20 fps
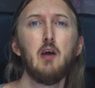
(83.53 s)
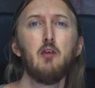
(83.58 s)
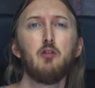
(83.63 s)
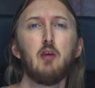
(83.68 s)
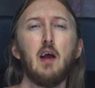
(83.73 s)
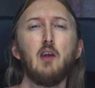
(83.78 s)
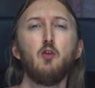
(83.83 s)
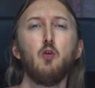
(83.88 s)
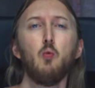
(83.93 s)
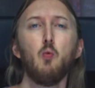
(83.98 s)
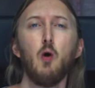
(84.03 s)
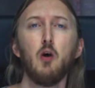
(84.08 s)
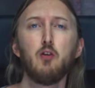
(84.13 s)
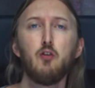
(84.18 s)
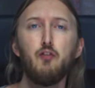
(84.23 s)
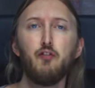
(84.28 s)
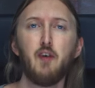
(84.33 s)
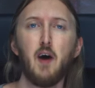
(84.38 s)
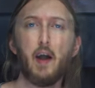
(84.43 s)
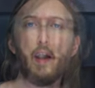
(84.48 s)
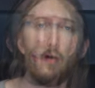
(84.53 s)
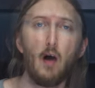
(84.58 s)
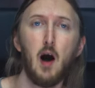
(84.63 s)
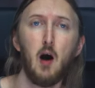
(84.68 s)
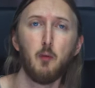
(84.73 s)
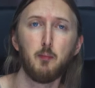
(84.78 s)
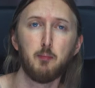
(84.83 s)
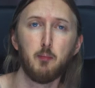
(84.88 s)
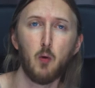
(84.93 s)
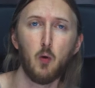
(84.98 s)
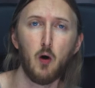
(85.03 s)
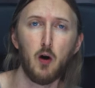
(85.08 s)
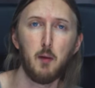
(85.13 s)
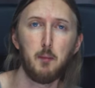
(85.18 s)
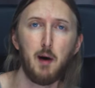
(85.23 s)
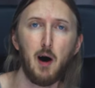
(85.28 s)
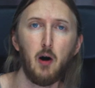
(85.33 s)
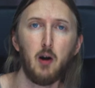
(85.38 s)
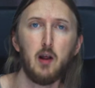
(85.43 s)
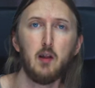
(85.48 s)
is and you want to find out more
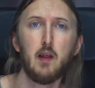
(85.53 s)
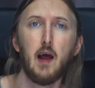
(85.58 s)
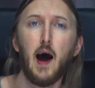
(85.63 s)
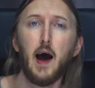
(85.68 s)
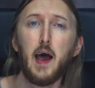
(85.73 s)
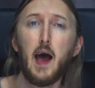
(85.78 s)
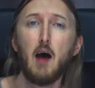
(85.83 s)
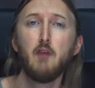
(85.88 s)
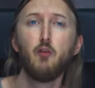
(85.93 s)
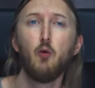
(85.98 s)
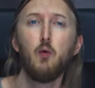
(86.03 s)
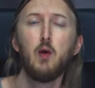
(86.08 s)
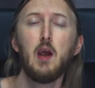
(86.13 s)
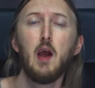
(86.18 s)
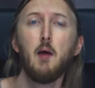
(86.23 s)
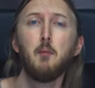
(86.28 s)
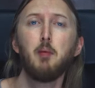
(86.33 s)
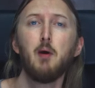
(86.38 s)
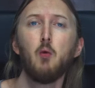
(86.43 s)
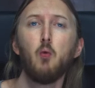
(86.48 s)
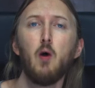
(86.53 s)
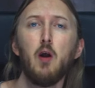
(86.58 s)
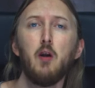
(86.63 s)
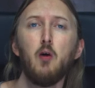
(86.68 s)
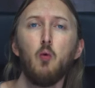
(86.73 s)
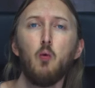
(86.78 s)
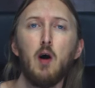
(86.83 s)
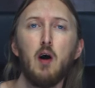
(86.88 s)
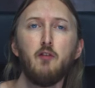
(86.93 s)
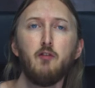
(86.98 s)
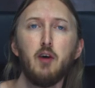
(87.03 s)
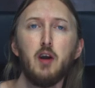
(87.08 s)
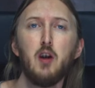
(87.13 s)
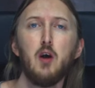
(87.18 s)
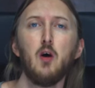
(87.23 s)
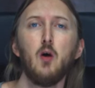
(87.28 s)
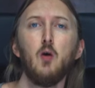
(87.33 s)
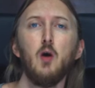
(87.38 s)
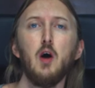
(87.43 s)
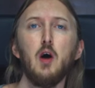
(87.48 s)
about it, I have a reamping 101
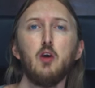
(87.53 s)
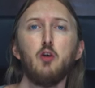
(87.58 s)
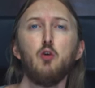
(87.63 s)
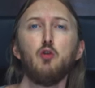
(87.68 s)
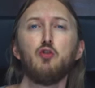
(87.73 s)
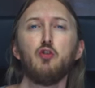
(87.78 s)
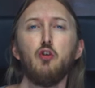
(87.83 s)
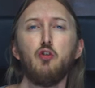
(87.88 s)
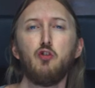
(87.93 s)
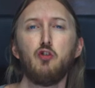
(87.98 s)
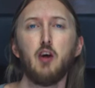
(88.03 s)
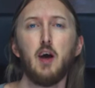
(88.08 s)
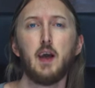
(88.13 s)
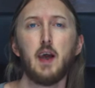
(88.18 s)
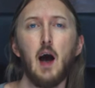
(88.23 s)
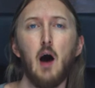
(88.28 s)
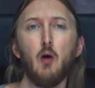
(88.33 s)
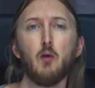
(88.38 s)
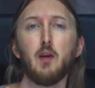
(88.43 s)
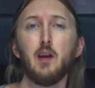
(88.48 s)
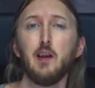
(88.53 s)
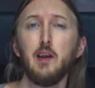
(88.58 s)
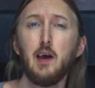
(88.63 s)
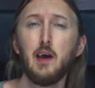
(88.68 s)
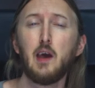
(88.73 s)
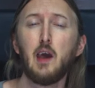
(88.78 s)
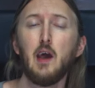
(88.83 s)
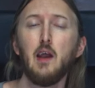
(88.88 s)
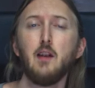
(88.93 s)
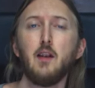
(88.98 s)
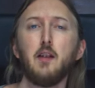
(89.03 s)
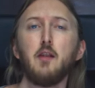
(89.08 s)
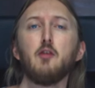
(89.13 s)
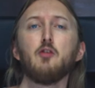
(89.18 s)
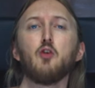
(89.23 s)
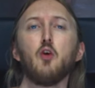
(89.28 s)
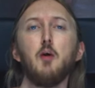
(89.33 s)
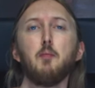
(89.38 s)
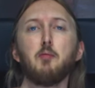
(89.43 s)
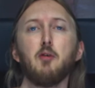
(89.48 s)
video you should check out. Link in the
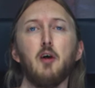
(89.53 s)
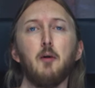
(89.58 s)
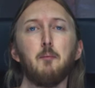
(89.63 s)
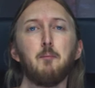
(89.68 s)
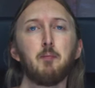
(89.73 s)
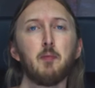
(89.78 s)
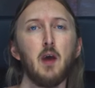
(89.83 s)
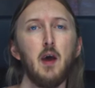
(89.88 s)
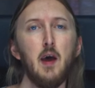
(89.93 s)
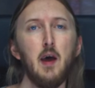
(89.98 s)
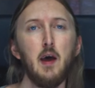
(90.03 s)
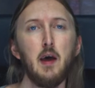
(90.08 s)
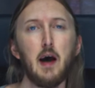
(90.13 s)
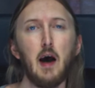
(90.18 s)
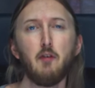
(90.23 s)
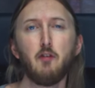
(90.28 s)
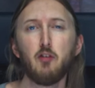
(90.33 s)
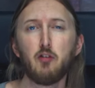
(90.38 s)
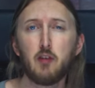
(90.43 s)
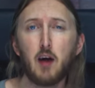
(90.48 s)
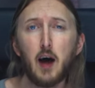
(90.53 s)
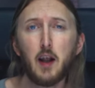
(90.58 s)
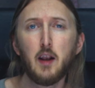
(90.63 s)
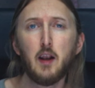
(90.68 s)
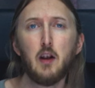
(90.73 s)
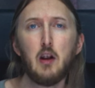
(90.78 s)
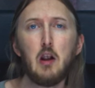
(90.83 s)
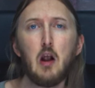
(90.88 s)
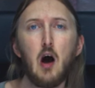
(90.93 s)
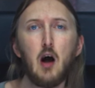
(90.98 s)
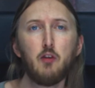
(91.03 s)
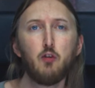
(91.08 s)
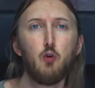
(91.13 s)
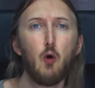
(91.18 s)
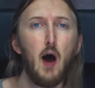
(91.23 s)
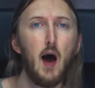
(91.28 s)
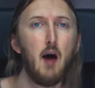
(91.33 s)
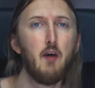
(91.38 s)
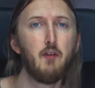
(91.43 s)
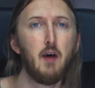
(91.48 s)
description. I decided not to
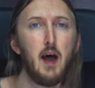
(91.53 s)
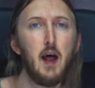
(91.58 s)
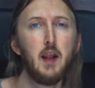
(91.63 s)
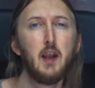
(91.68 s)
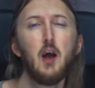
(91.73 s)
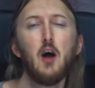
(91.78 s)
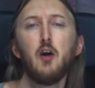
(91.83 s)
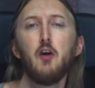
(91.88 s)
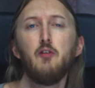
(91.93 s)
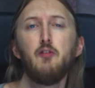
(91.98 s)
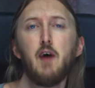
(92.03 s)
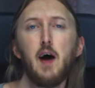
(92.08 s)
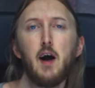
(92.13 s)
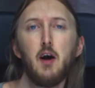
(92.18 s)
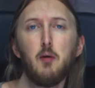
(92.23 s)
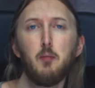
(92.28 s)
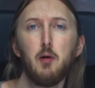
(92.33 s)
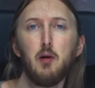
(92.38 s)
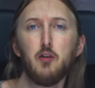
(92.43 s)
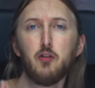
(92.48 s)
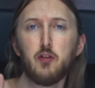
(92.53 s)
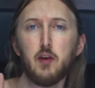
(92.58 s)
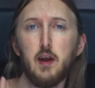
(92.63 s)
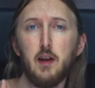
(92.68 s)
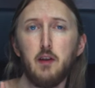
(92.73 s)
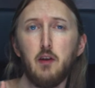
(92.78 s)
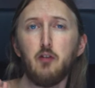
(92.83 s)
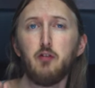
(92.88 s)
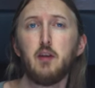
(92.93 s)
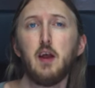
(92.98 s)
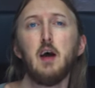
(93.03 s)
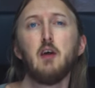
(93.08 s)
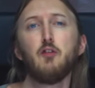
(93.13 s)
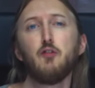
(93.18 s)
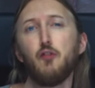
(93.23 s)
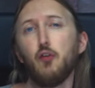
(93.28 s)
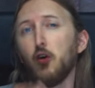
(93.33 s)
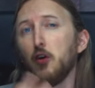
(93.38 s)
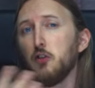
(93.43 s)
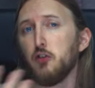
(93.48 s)
have any other variables in this test
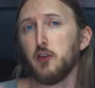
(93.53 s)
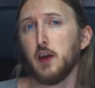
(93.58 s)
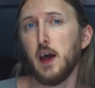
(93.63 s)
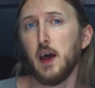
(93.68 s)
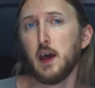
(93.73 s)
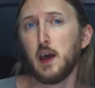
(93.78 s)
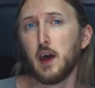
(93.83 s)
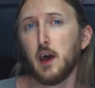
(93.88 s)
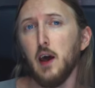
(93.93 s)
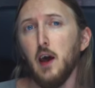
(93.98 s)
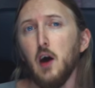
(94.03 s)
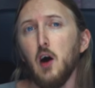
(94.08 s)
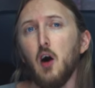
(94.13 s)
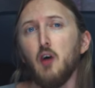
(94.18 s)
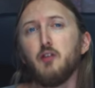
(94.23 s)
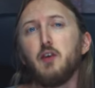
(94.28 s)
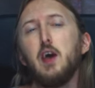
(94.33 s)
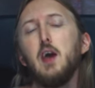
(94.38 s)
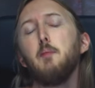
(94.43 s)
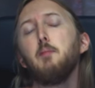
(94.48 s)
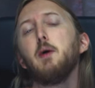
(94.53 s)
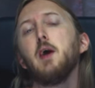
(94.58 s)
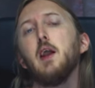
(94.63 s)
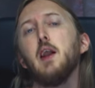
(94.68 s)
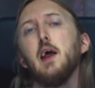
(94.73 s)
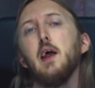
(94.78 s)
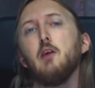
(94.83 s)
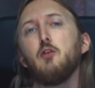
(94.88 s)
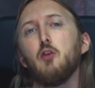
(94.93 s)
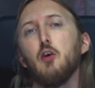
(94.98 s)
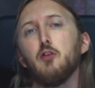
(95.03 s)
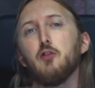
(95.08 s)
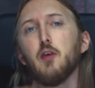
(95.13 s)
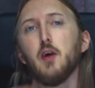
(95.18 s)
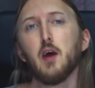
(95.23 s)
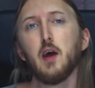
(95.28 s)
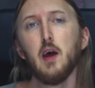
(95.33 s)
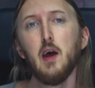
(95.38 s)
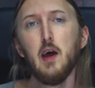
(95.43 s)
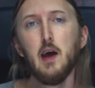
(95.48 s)
for the sake of keeping it
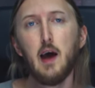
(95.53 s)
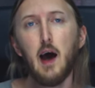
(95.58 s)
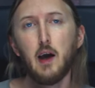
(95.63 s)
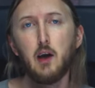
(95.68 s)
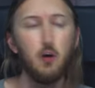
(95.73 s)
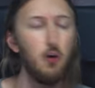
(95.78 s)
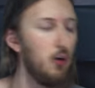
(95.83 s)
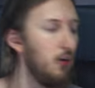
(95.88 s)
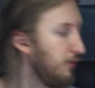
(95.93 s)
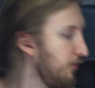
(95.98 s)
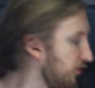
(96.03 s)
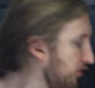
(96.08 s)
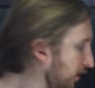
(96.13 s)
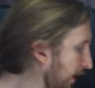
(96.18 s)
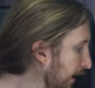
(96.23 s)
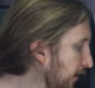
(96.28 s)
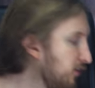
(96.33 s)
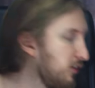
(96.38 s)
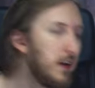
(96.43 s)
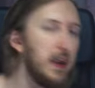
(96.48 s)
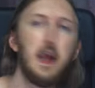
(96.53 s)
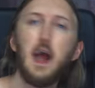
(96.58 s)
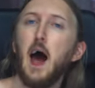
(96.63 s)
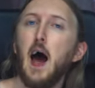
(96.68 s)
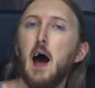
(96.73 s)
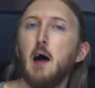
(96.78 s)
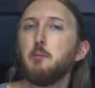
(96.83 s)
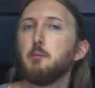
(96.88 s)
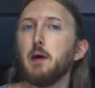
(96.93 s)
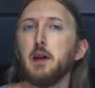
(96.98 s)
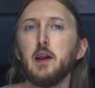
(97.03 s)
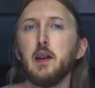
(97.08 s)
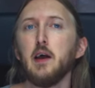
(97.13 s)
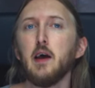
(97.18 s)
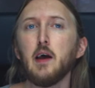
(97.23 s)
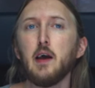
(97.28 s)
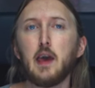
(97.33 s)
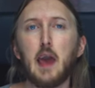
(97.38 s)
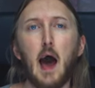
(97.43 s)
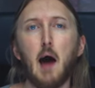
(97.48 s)
interesting. I could have changed the amp and
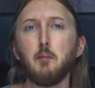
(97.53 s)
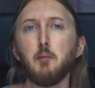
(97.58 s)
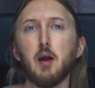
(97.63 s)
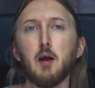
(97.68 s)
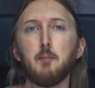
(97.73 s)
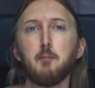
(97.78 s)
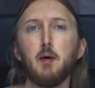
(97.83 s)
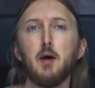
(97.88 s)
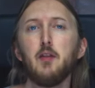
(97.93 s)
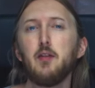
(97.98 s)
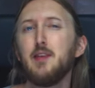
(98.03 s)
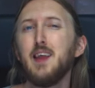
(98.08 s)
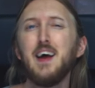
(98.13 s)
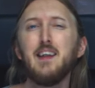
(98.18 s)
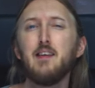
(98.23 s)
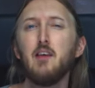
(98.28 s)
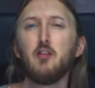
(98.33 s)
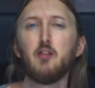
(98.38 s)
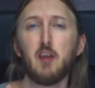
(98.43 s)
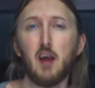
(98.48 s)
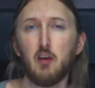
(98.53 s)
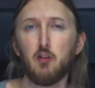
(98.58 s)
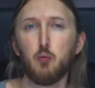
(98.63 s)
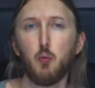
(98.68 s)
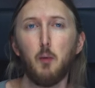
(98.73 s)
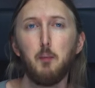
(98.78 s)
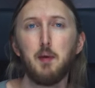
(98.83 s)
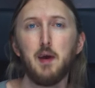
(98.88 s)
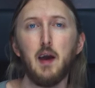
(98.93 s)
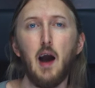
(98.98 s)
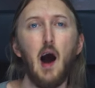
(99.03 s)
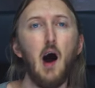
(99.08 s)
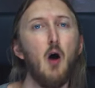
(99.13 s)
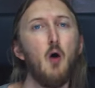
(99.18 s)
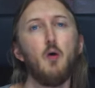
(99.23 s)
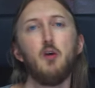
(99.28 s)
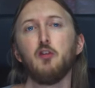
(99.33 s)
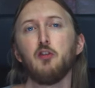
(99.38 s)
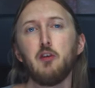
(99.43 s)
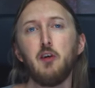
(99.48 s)
the cabinet, but then this test would be
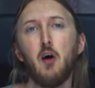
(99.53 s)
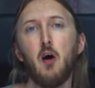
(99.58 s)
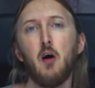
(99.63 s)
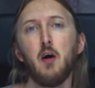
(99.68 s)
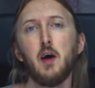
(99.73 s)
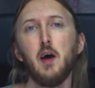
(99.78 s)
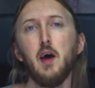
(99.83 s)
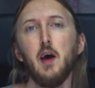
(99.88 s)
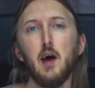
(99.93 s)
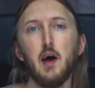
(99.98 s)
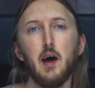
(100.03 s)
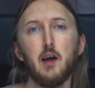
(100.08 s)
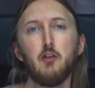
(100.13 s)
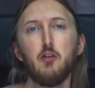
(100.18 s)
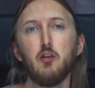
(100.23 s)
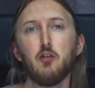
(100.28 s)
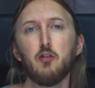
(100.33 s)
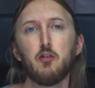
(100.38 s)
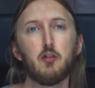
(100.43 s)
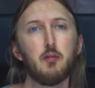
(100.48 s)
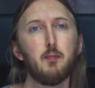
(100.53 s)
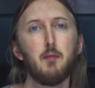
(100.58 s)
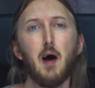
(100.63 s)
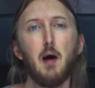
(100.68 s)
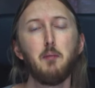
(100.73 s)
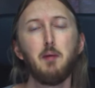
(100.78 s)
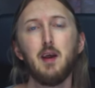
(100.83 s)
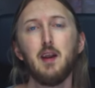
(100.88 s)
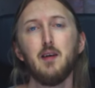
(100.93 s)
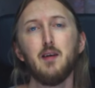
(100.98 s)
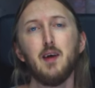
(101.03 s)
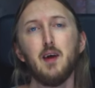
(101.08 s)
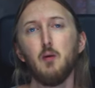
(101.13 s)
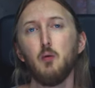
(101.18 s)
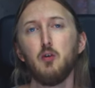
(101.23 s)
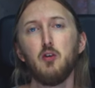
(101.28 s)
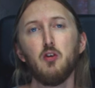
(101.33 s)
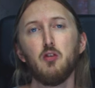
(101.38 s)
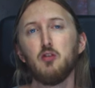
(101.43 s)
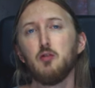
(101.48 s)
hours long and just, I mean, it
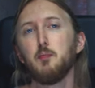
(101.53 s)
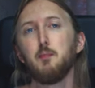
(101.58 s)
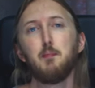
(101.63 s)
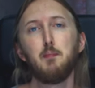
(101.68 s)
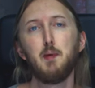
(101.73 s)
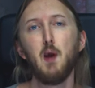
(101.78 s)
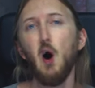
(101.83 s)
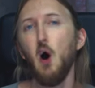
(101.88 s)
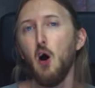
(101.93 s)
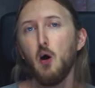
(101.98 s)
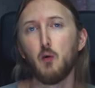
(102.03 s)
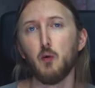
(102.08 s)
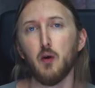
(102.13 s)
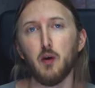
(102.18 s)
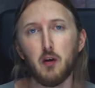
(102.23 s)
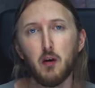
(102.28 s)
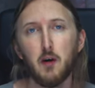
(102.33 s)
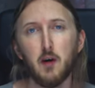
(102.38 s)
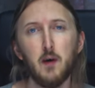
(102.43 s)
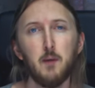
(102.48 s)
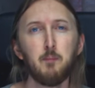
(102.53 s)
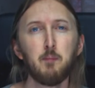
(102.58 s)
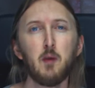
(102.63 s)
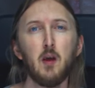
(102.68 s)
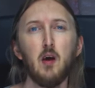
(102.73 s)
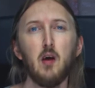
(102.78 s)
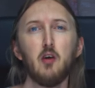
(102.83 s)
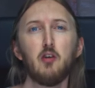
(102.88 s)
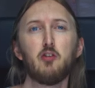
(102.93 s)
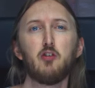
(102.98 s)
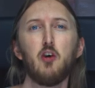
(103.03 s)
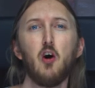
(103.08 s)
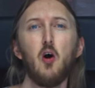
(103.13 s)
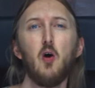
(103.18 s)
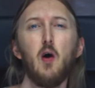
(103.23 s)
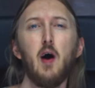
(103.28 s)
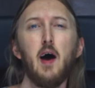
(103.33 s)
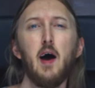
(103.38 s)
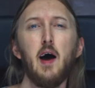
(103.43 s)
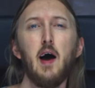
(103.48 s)
would just be awkward.
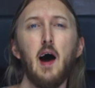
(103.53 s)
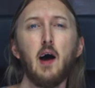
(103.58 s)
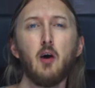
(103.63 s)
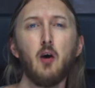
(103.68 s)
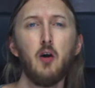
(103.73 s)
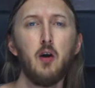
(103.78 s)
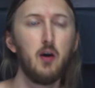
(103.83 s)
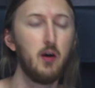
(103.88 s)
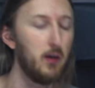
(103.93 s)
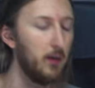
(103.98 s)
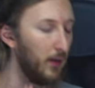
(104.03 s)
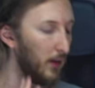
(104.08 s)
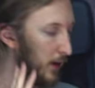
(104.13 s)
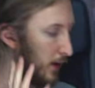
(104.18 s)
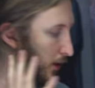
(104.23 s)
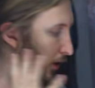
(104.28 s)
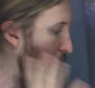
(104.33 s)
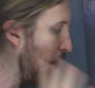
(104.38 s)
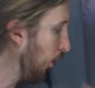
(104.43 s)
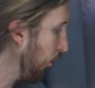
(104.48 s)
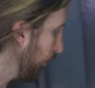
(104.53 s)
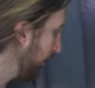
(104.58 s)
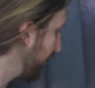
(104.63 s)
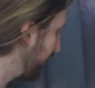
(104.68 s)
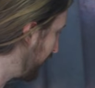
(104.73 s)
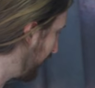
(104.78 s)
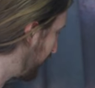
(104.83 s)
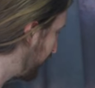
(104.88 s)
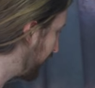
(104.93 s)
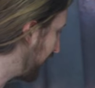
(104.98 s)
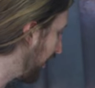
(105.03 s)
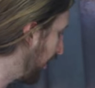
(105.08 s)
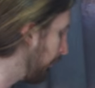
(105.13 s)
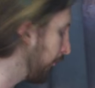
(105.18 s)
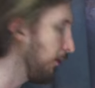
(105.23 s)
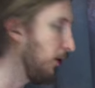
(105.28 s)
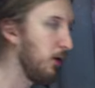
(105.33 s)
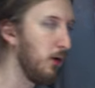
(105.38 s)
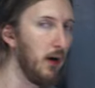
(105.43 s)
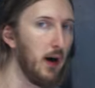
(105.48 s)
So I'm gonna go with this
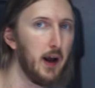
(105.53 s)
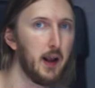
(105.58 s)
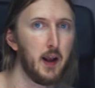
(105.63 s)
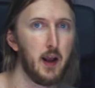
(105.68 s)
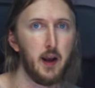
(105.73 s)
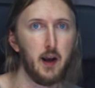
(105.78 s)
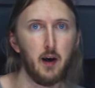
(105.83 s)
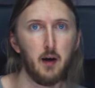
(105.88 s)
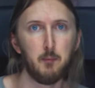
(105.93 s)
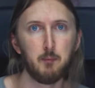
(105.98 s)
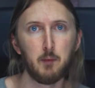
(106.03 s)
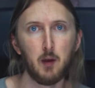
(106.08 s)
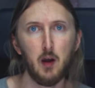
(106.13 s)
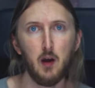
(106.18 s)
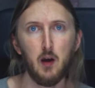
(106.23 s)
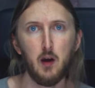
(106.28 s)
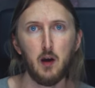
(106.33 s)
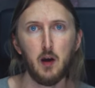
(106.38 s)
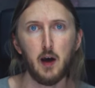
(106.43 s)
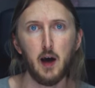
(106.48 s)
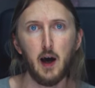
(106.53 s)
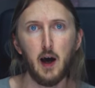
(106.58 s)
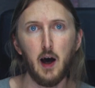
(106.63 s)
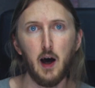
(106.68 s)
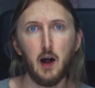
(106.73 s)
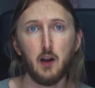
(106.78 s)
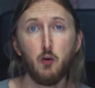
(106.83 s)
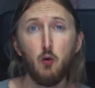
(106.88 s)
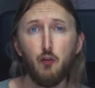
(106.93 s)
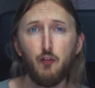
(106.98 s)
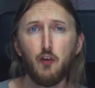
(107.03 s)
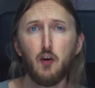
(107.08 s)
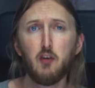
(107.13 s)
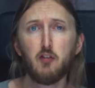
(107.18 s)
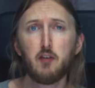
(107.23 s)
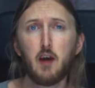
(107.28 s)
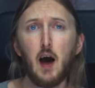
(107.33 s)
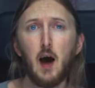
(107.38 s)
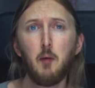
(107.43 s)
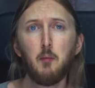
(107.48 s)
combo right here. New for this
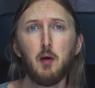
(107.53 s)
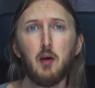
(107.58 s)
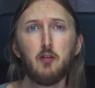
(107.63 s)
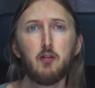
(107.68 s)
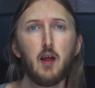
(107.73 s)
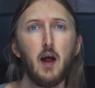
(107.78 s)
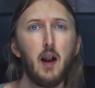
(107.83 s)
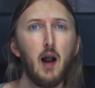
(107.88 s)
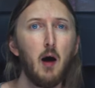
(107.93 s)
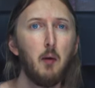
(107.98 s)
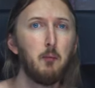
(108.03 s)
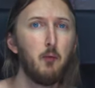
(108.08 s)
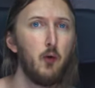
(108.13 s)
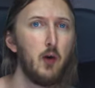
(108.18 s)
time is that I'm